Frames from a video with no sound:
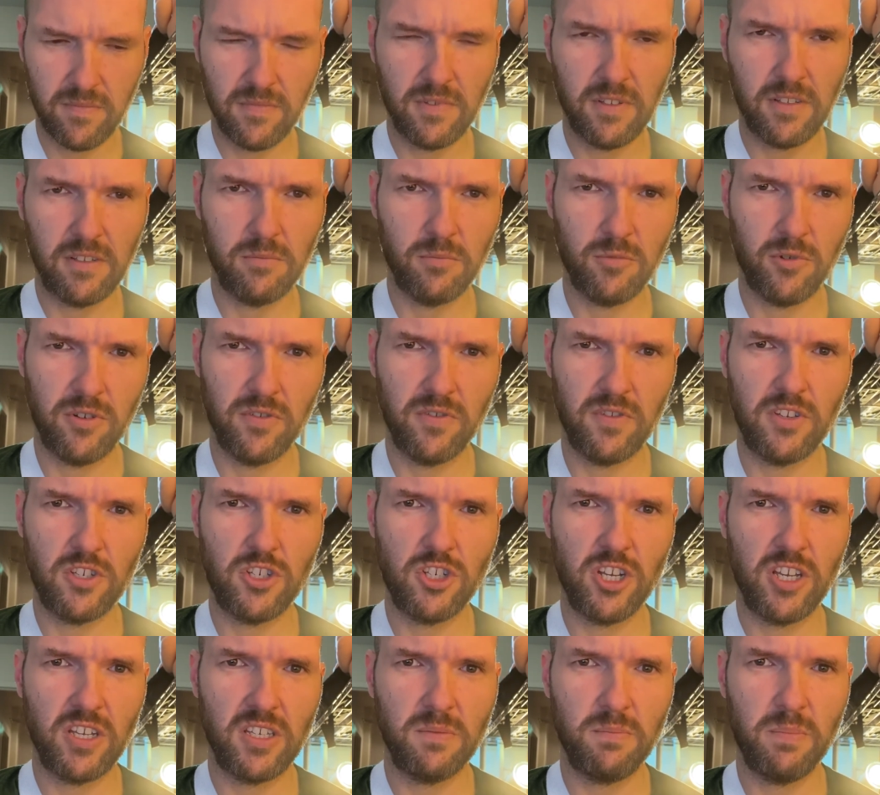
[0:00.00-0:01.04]
little more of a
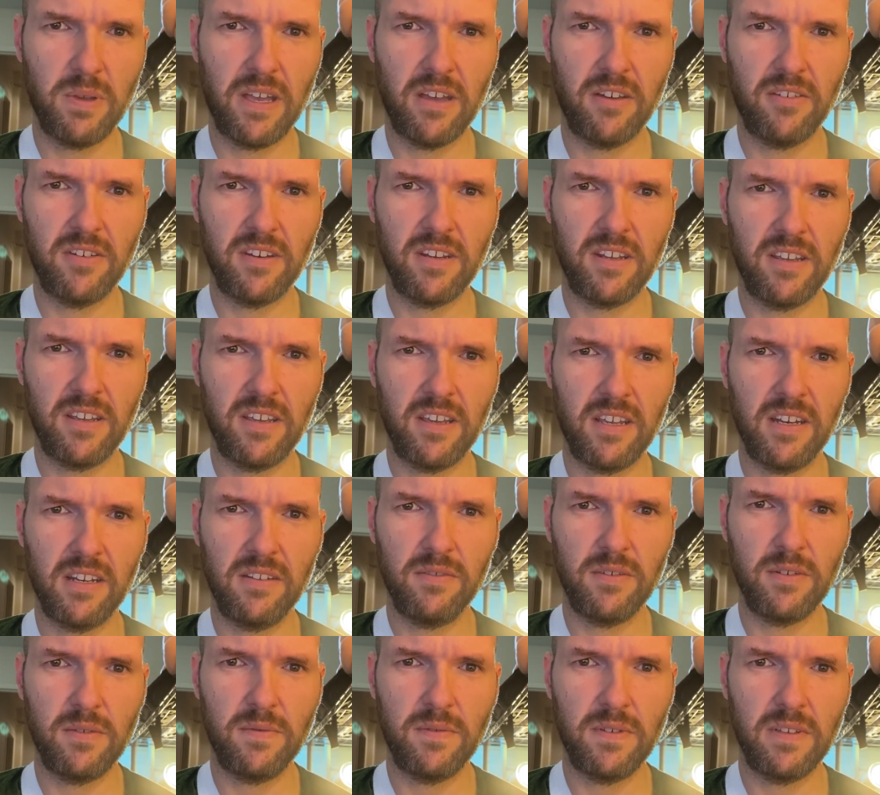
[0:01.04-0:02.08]
chest pounding kind of
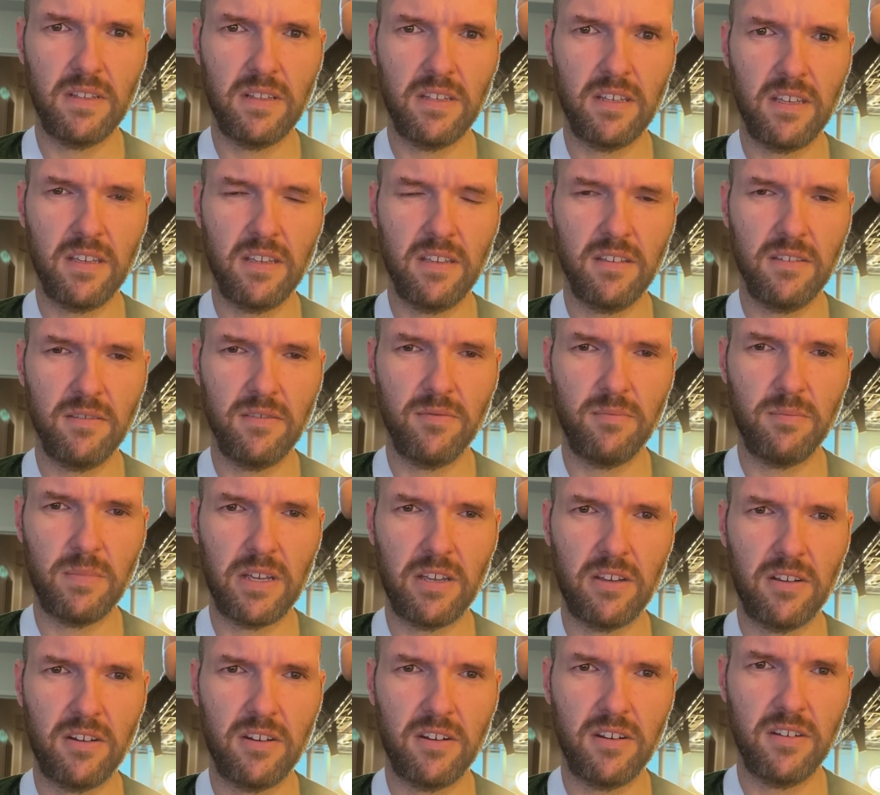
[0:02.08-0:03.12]
a feeling of my
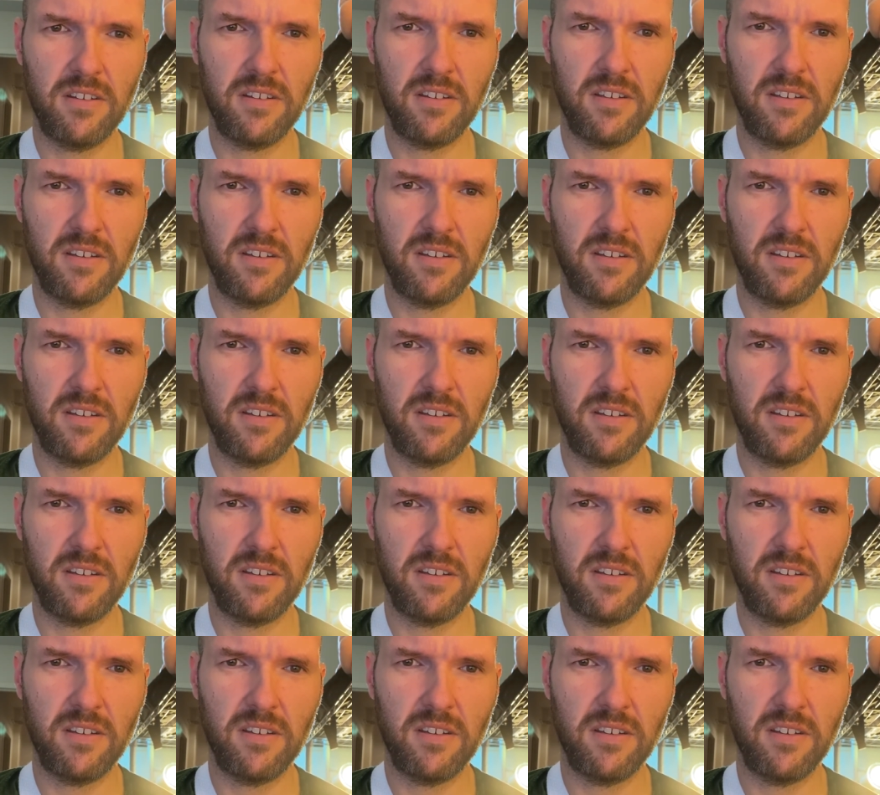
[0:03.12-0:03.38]
heart.